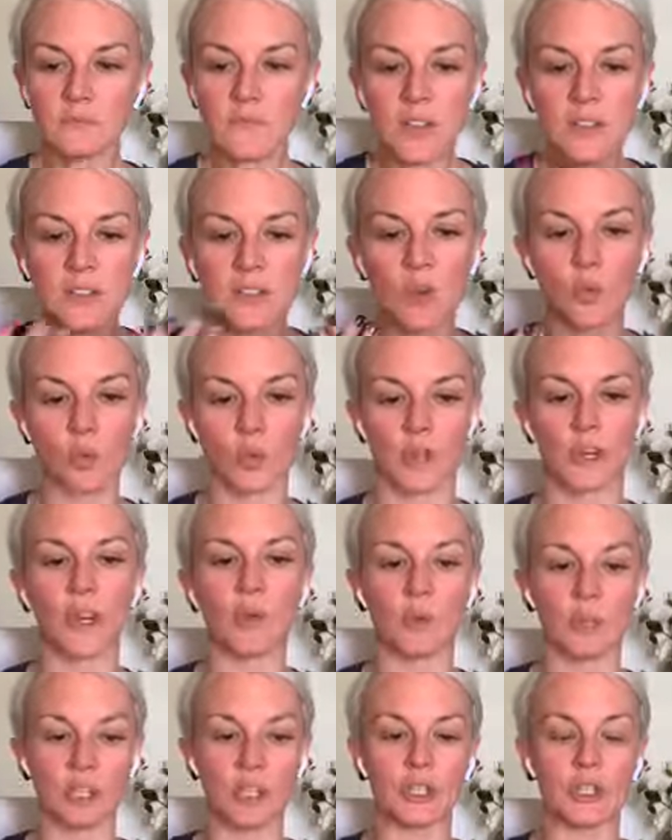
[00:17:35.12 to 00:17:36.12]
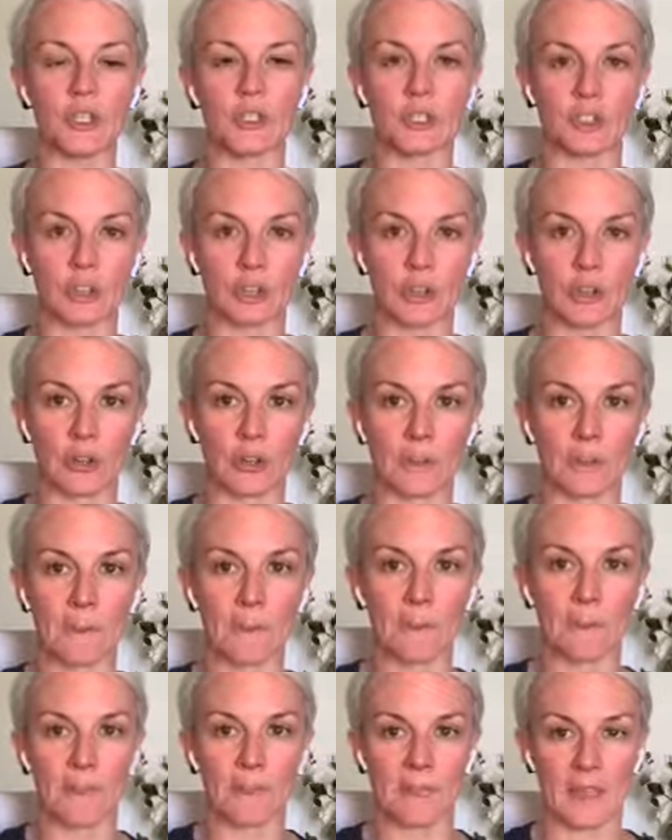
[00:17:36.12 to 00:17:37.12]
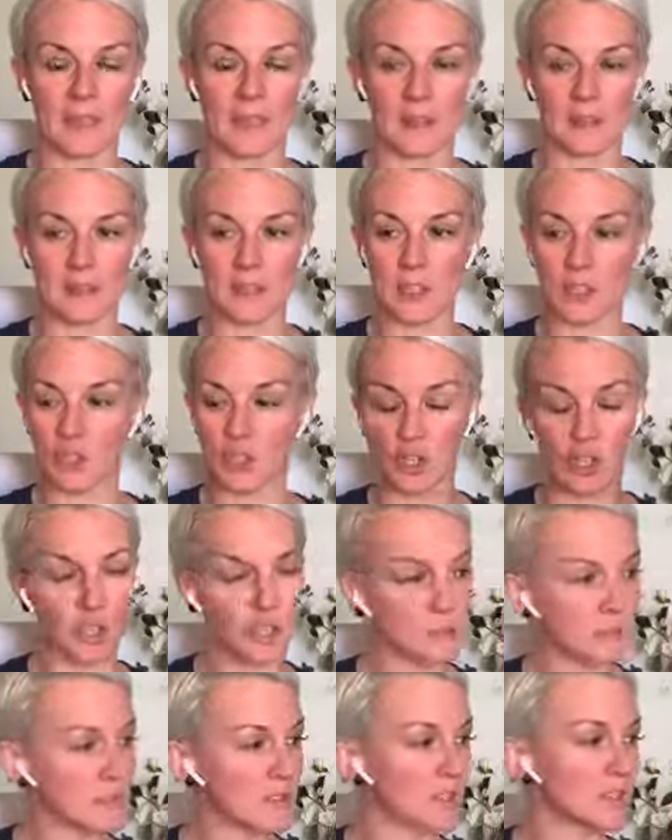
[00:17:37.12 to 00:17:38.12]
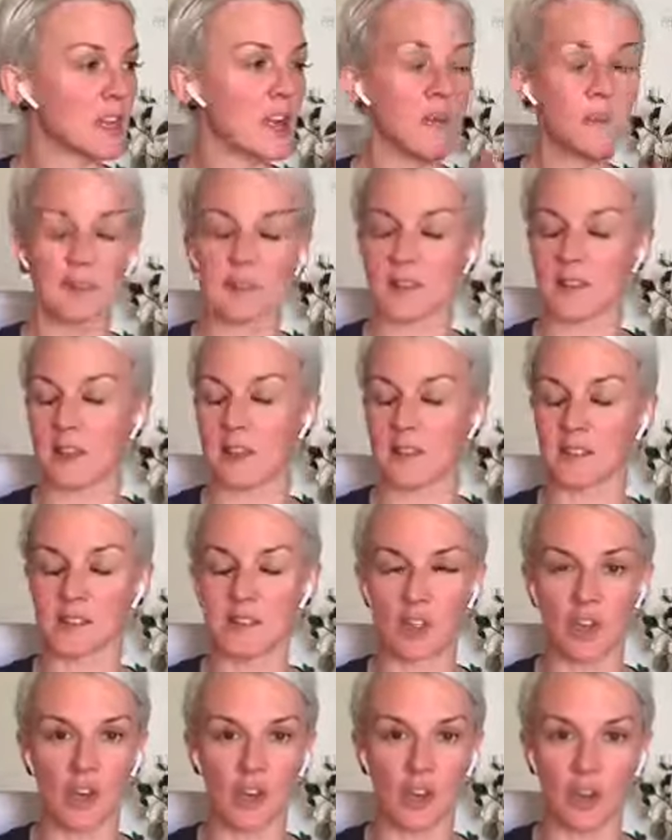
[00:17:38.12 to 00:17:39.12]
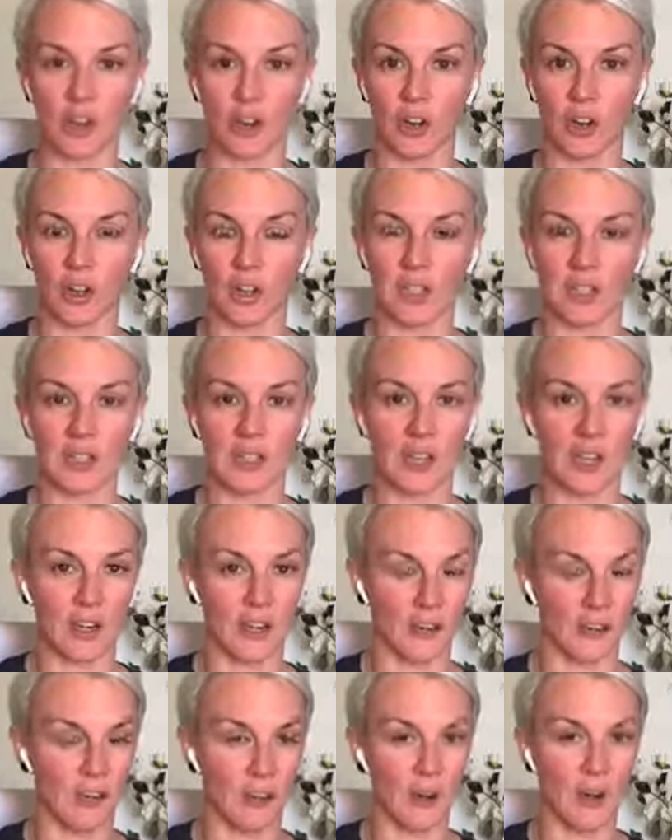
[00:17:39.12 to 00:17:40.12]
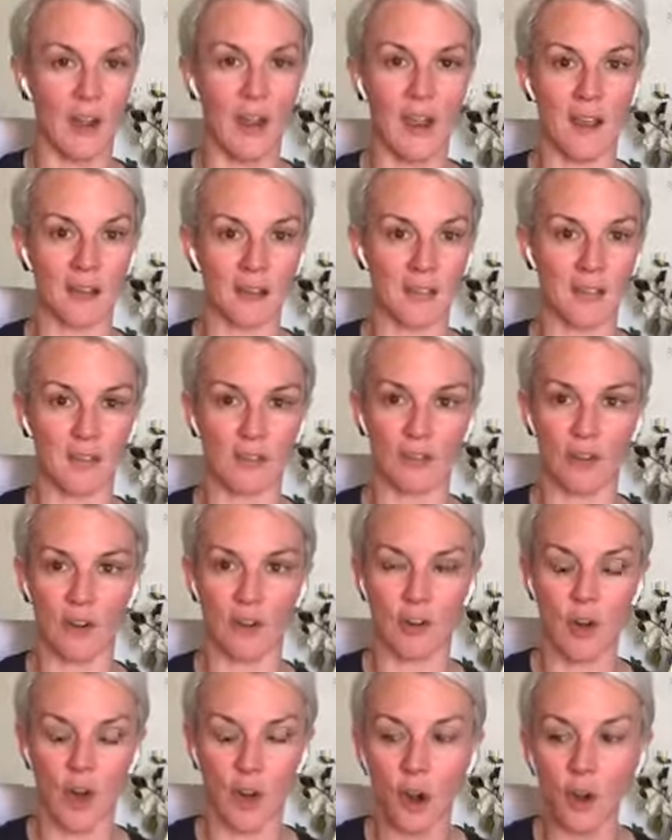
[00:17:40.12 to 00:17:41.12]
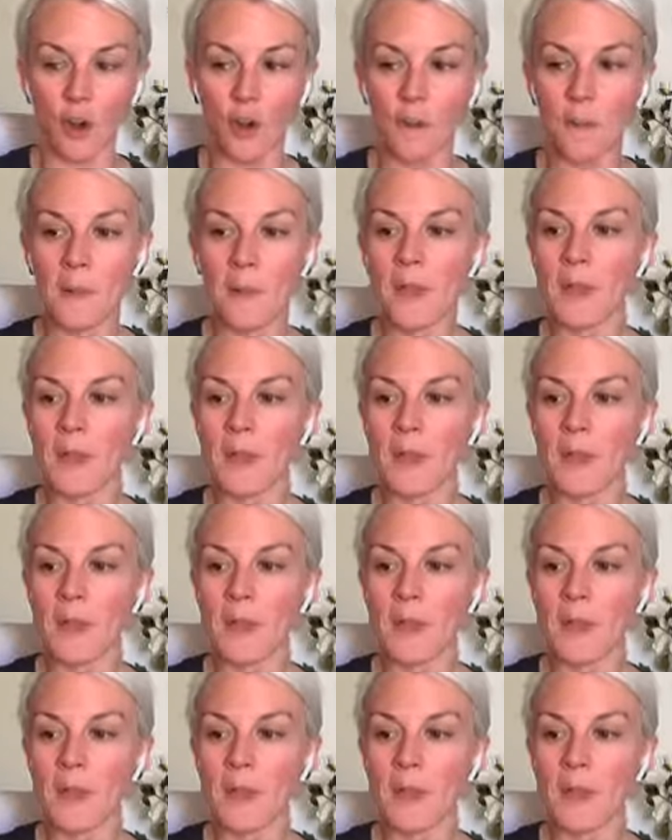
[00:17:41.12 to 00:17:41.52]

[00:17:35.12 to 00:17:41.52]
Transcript: so, what I want you to do is turn the music up as loud as you can go in your own house, in your own home.